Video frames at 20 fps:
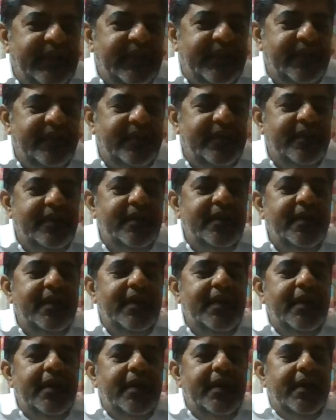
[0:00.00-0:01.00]
me.
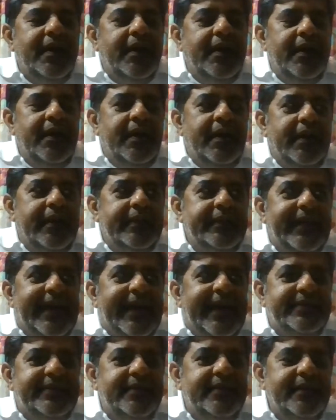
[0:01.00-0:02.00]
That
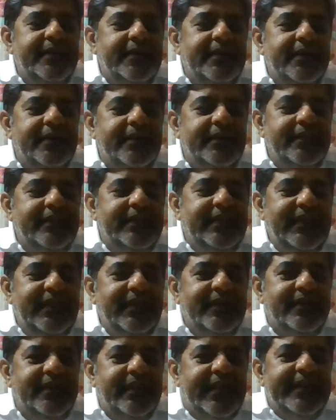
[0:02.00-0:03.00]
the year
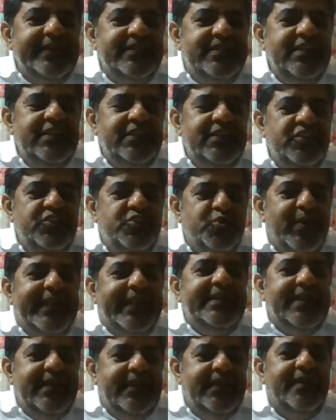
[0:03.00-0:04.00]

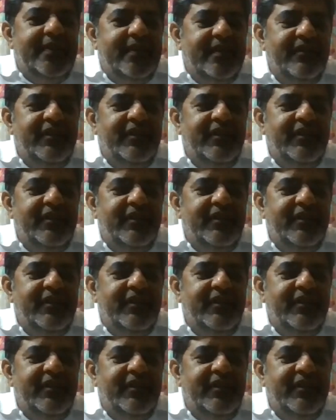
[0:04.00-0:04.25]
1920,